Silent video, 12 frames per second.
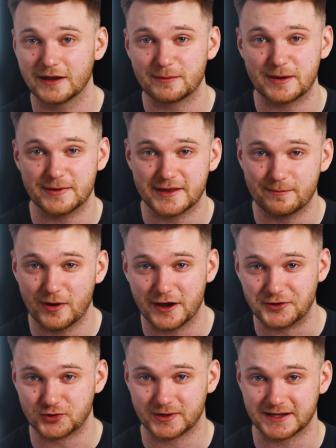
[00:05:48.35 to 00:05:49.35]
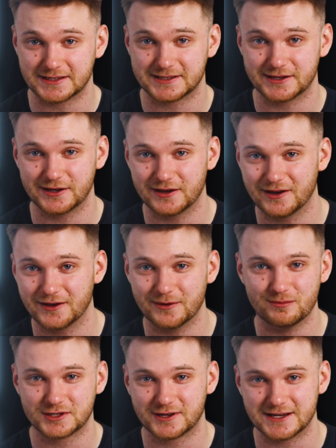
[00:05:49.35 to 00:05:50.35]
Like maybe they're buying drinks
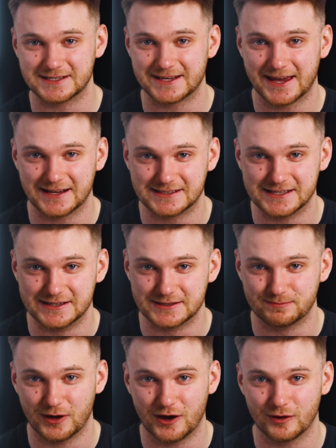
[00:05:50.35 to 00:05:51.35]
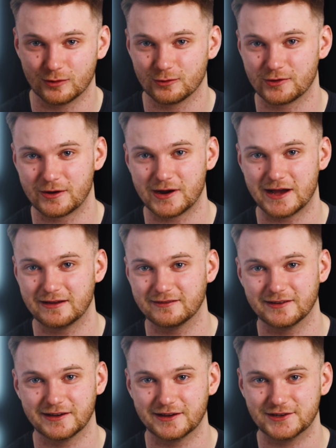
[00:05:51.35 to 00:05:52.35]
at Mos Eisley Cantina's bar, or they're at